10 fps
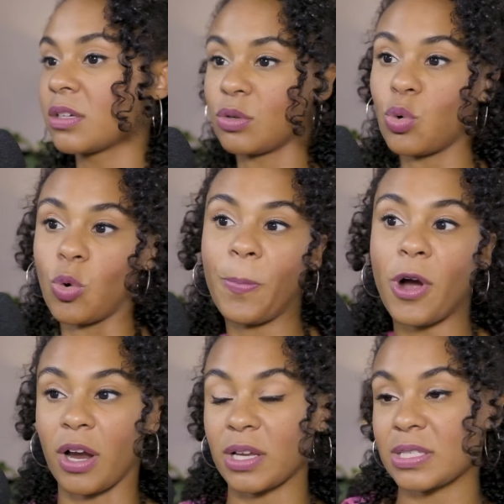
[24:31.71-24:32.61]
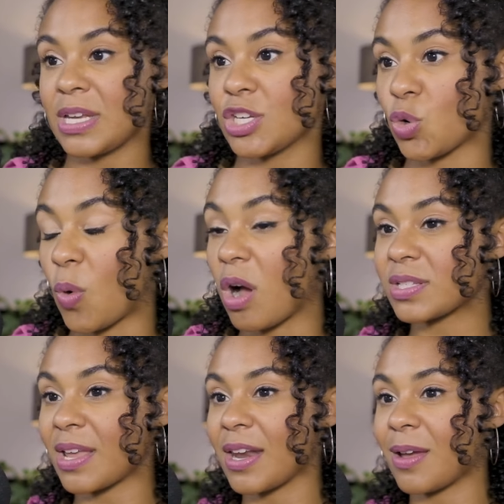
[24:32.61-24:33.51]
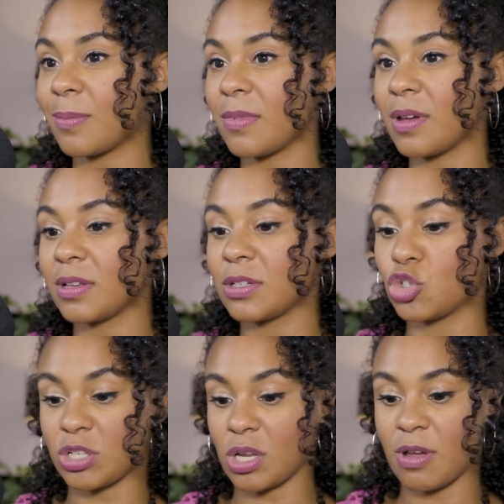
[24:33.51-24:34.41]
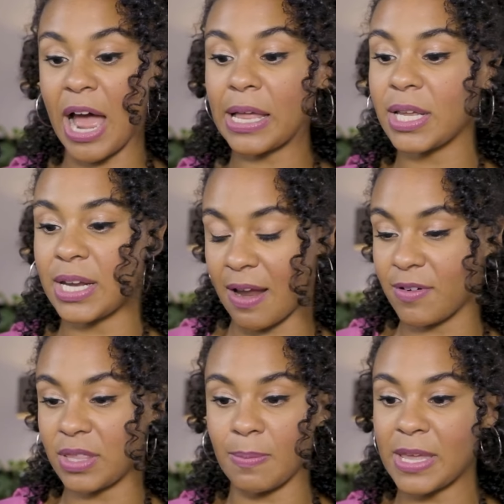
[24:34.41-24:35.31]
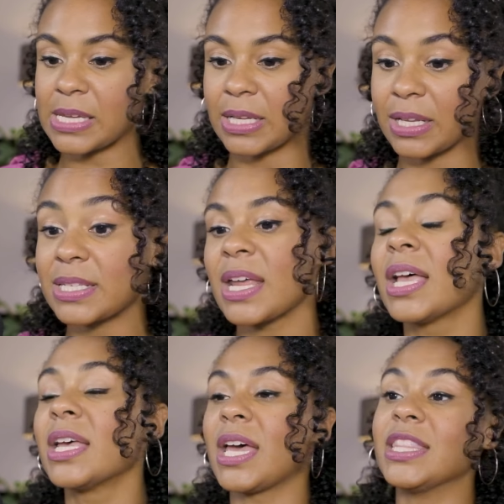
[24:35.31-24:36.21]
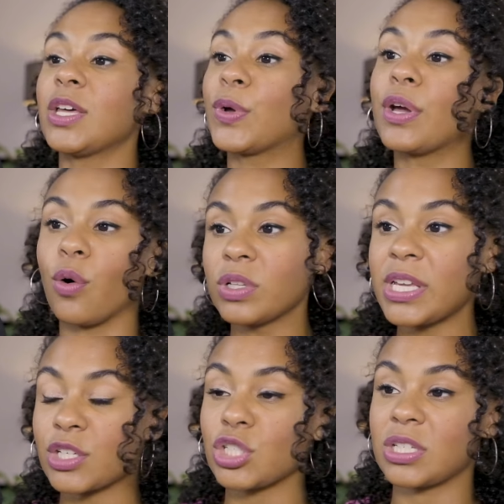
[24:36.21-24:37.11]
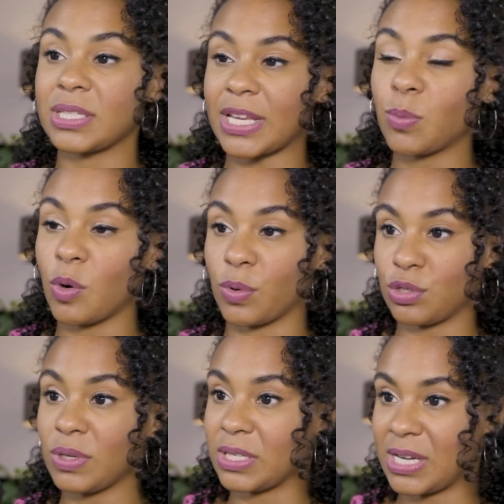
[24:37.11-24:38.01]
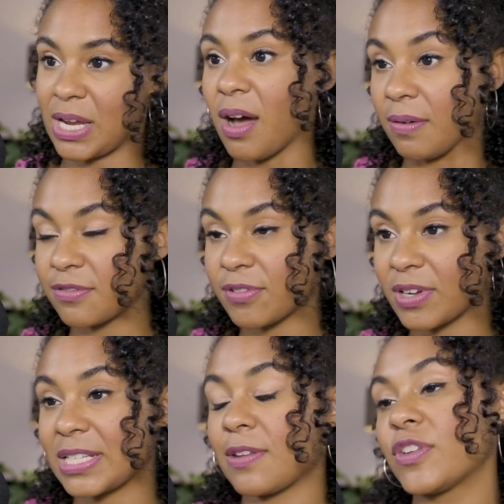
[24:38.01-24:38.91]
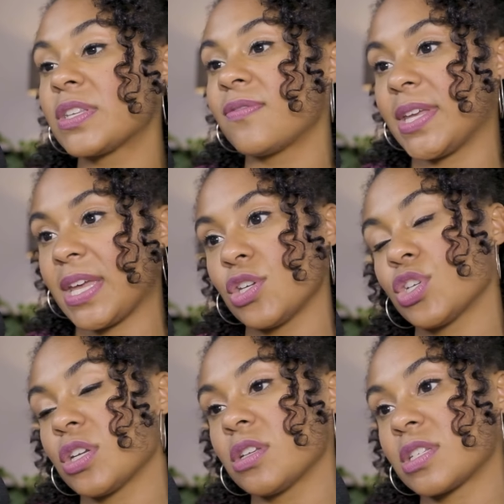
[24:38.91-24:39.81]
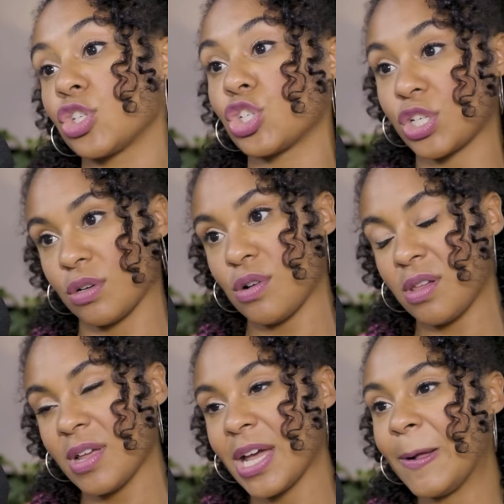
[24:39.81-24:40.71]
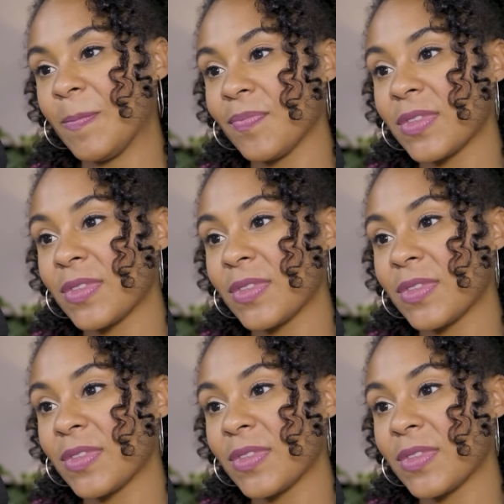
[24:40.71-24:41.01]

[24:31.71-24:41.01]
cool parks, nature walks, and I'm just highlighting everything, making a list, and then we only actually decide what we're doing the day of. Because if it's wow. a vacation to chill, mm